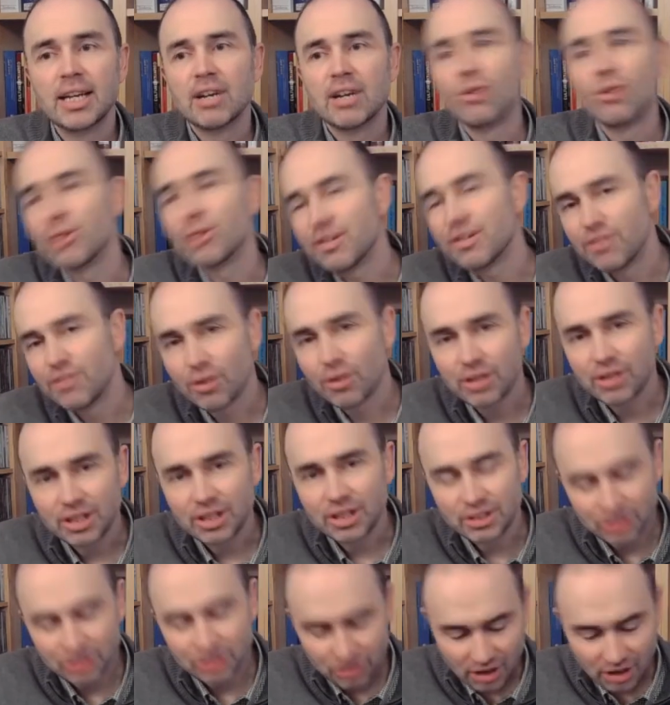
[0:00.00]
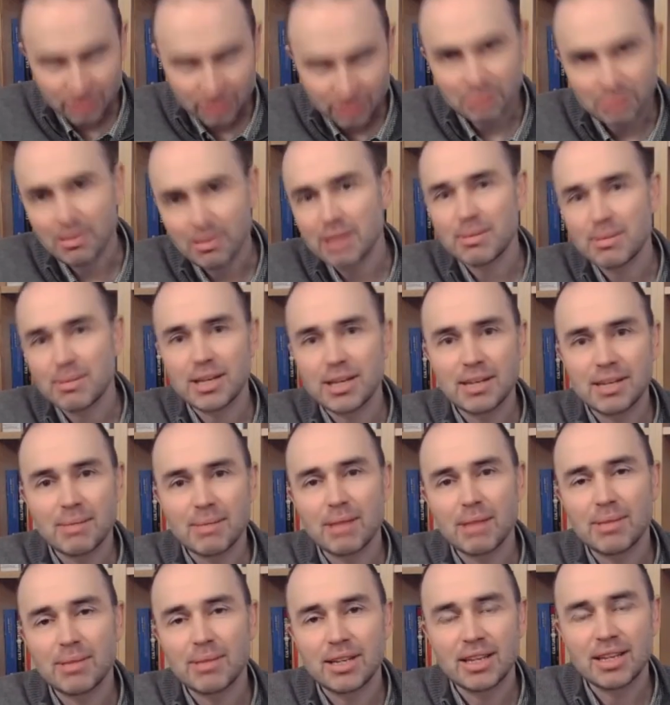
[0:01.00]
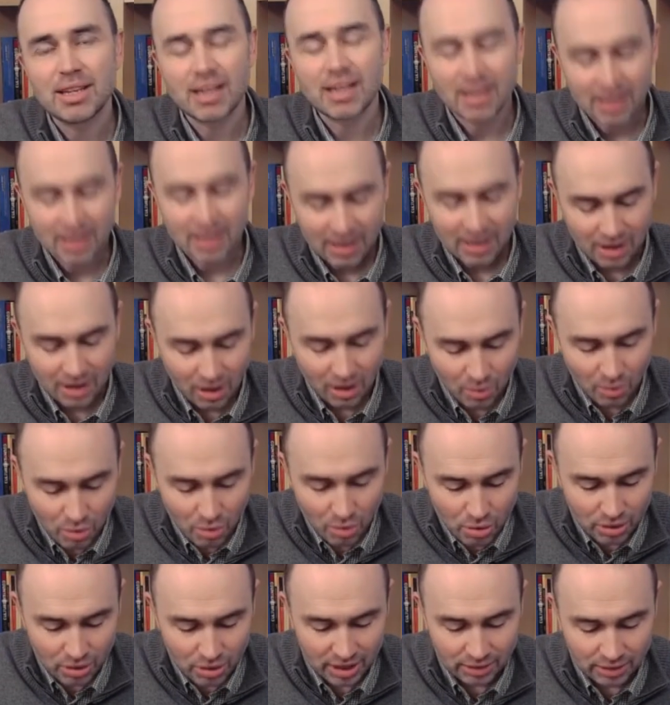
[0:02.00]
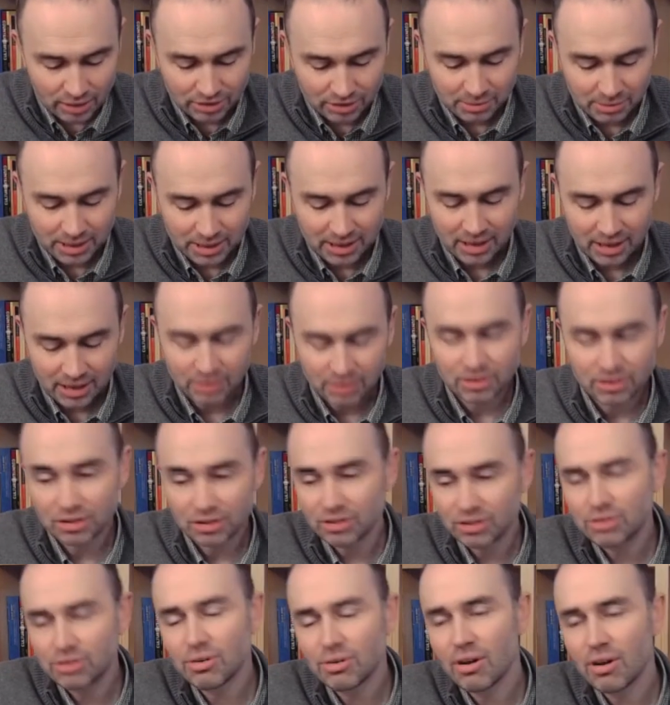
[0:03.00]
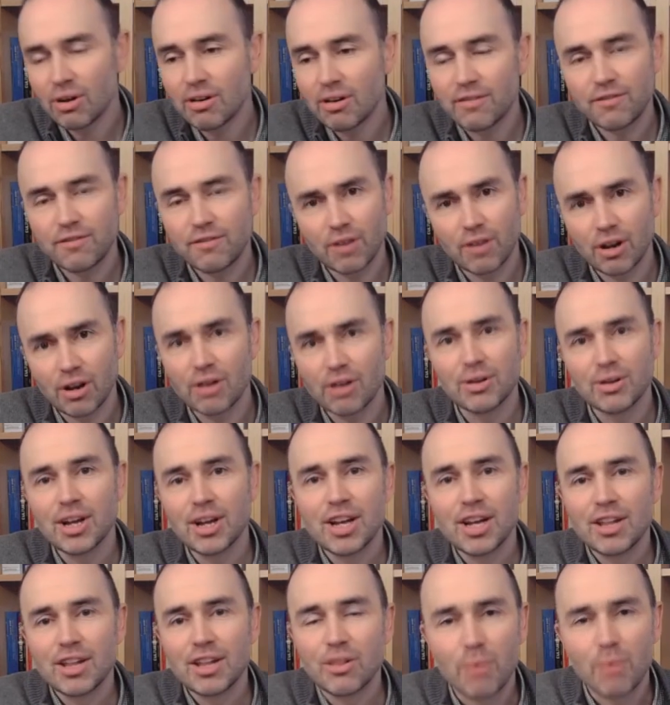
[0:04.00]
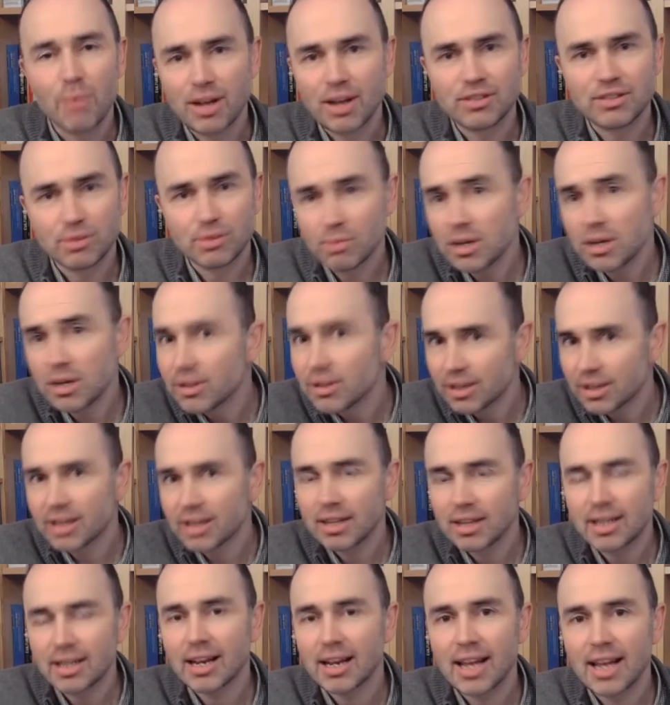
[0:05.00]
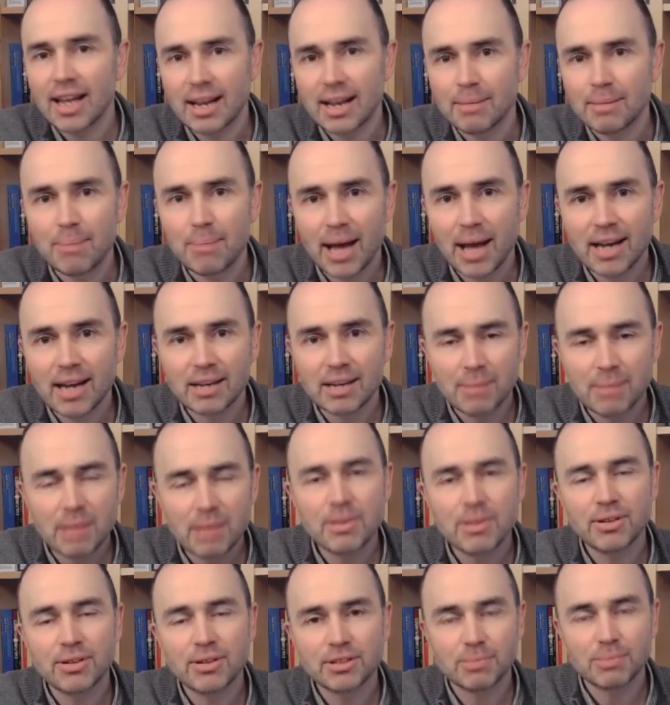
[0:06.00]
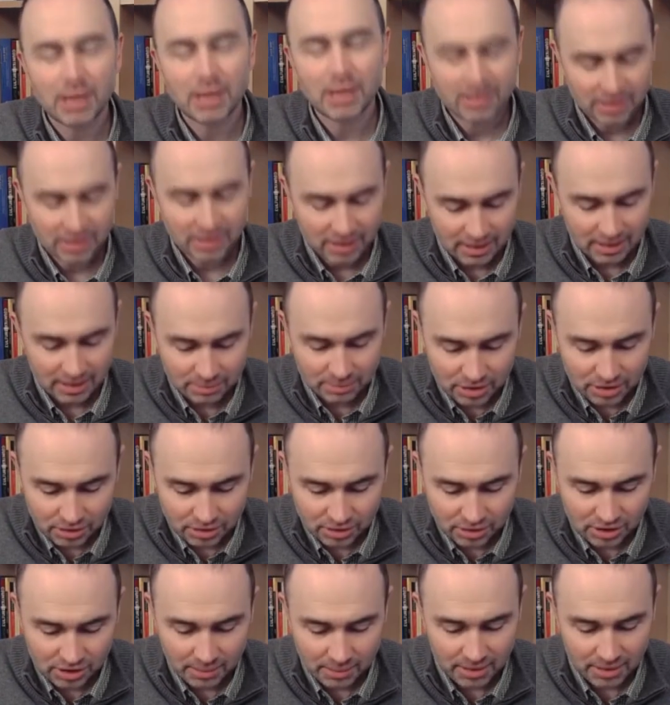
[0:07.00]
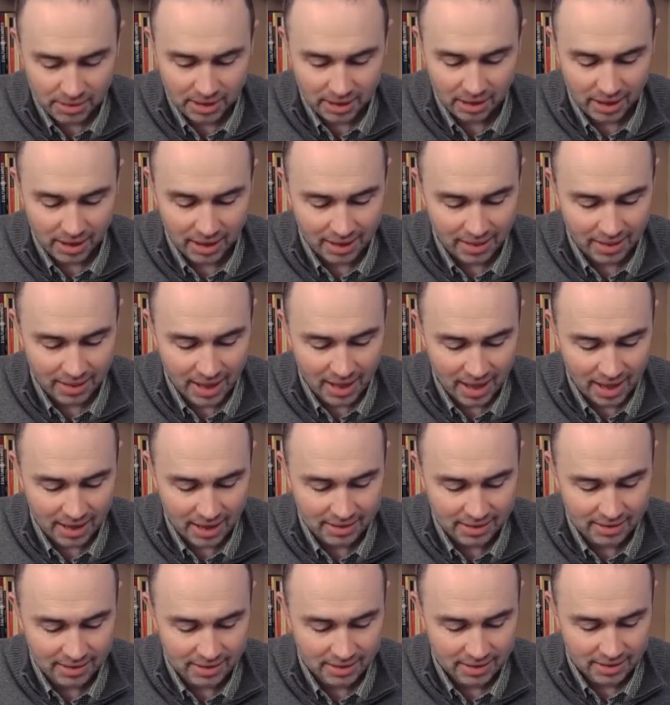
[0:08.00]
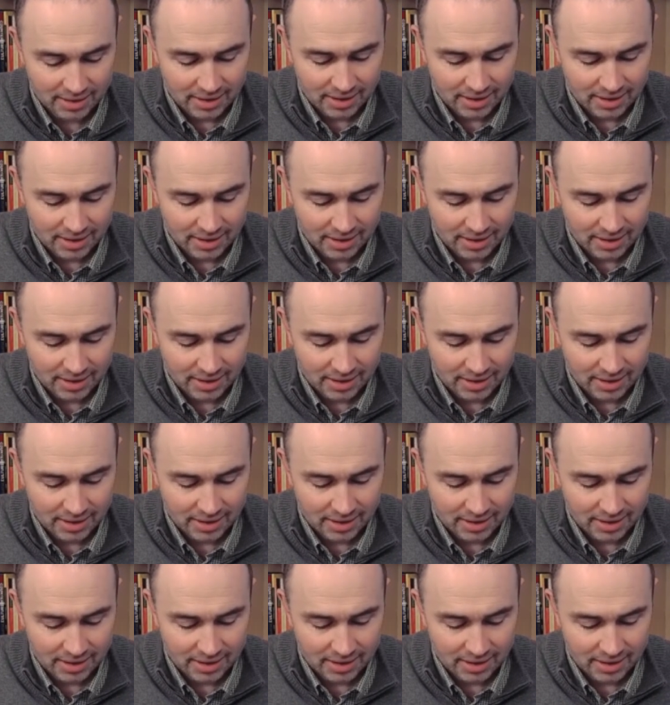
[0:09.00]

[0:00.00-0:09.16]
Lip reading: Or if not an instruction, maybe a warning or something, you know, do not follow the ways of the world, it'll end badly. Maybe you're expecting him to do something like that.